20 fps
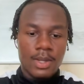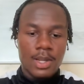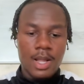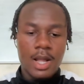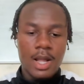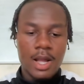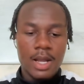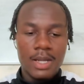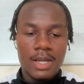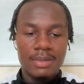
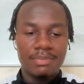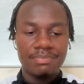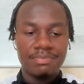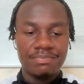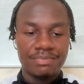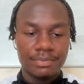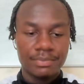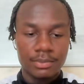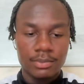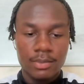
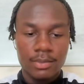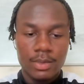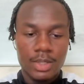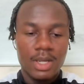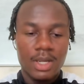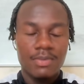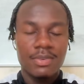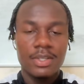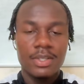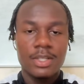
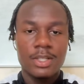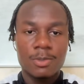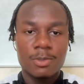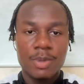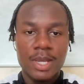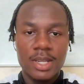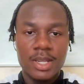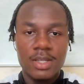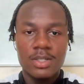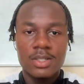I think
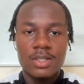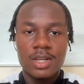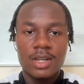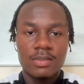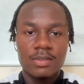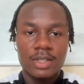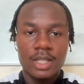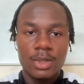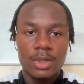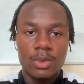Spain
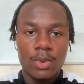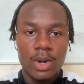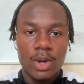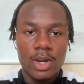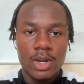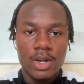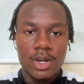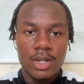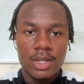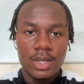deservedly
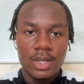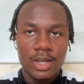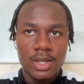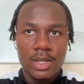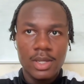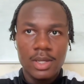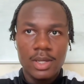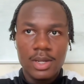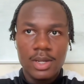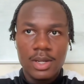won.
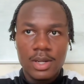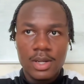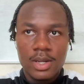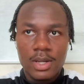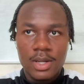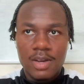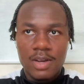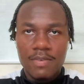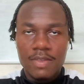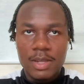
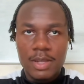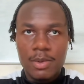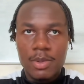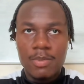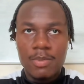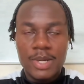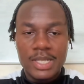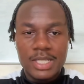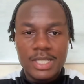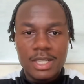I think they were the
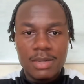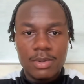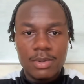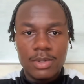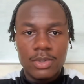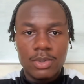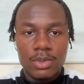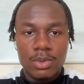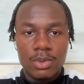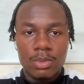best team in
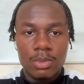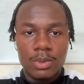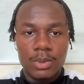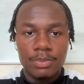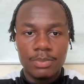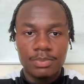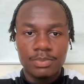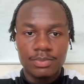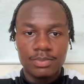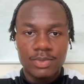the
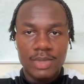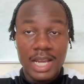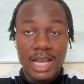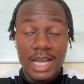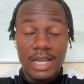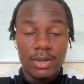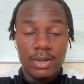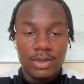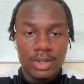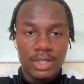tournament
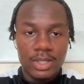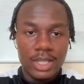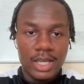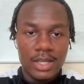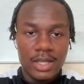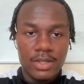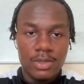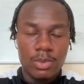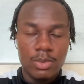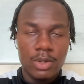and on the
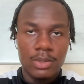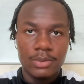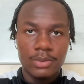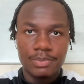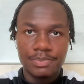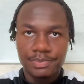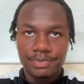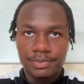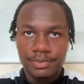day as well.